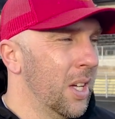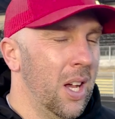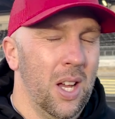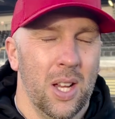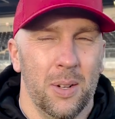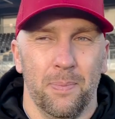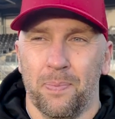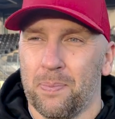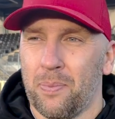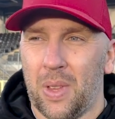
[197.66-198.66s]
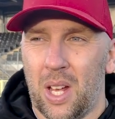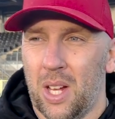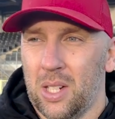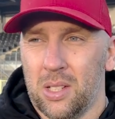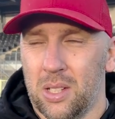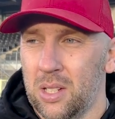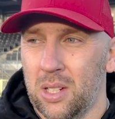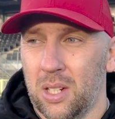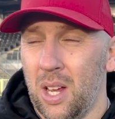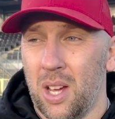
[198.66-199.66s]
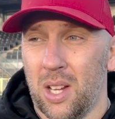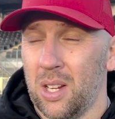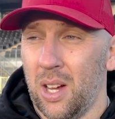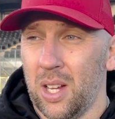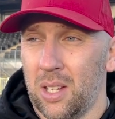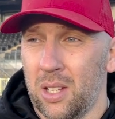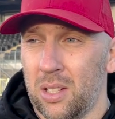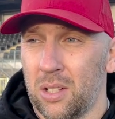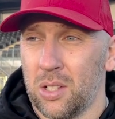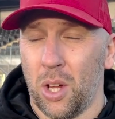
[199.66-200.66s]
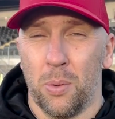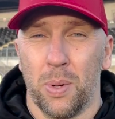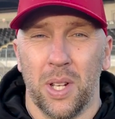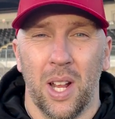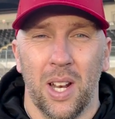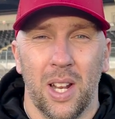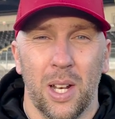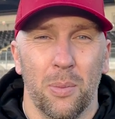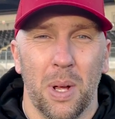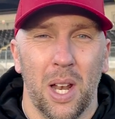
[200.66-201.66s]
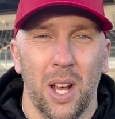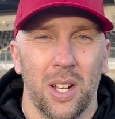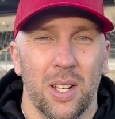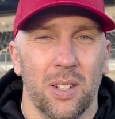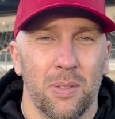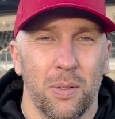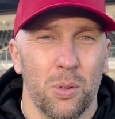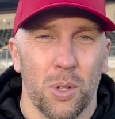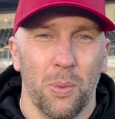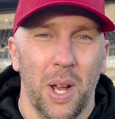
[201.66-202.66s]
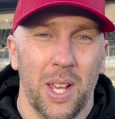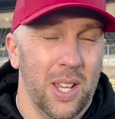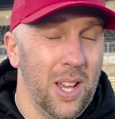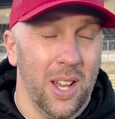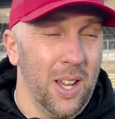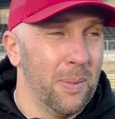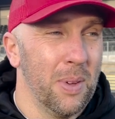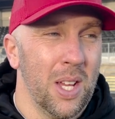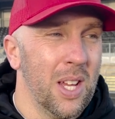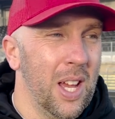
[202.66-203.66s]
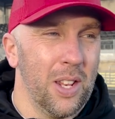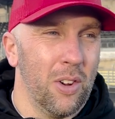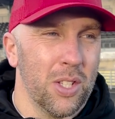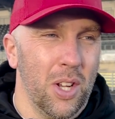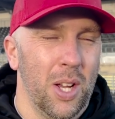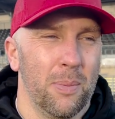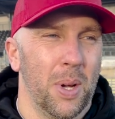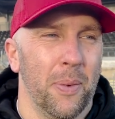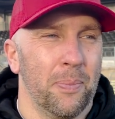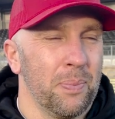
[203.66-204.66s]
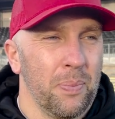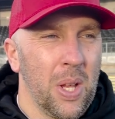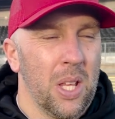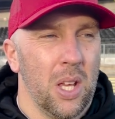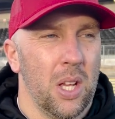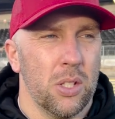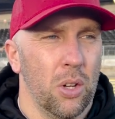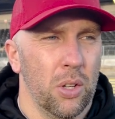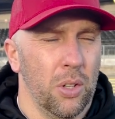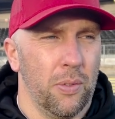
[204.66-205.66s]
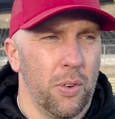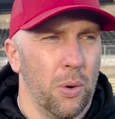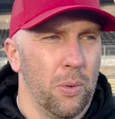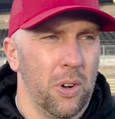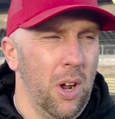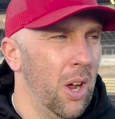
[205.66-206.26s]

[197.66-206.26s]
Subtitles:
You're just hoping that little bit of luck falls away at the right time. But yeah, it's not for